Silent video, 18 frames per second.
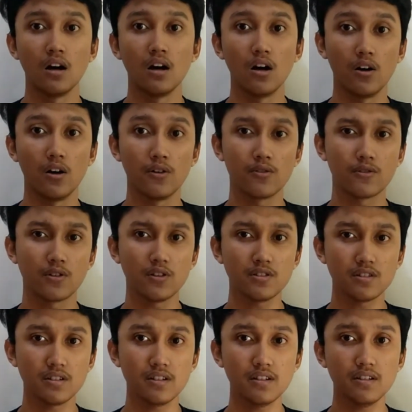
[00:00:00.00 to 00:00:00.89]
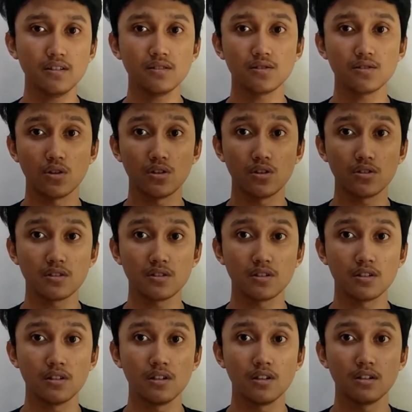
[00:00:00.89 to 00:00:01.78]
of grocery stores
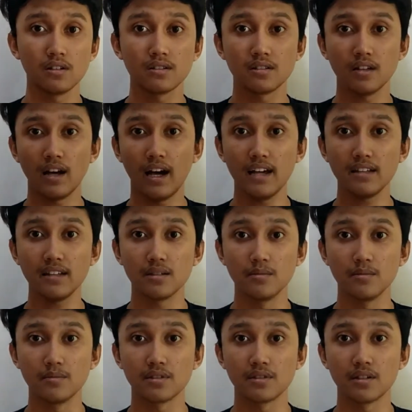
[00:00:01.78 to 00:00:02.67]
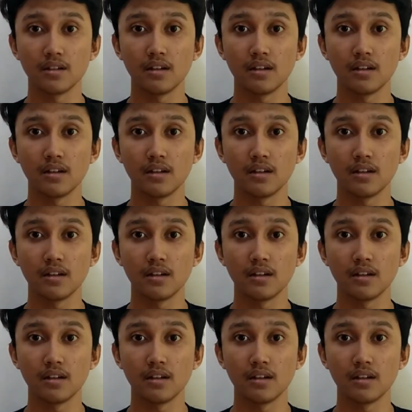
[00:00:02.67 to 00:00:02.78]
items